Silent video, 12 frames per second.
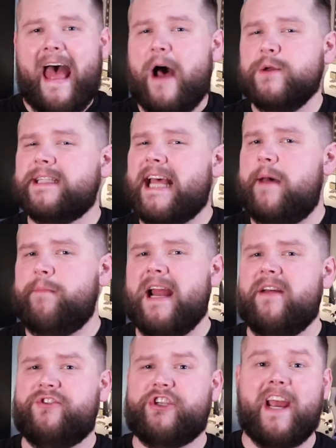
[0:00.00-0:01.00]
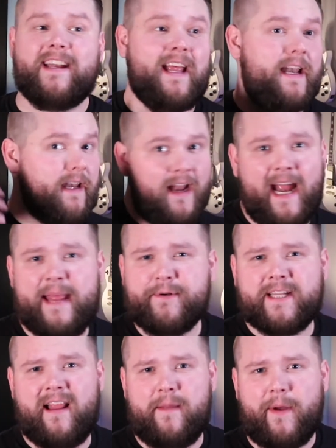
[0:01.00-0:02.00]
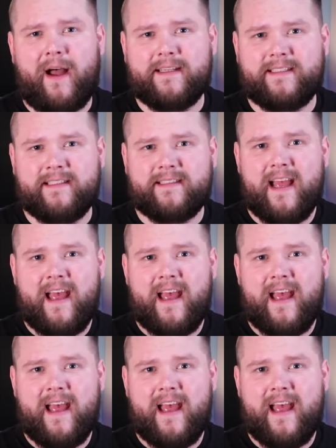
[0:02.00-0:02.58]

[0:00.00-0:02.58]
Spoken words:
house that might have checked 90% of the boxes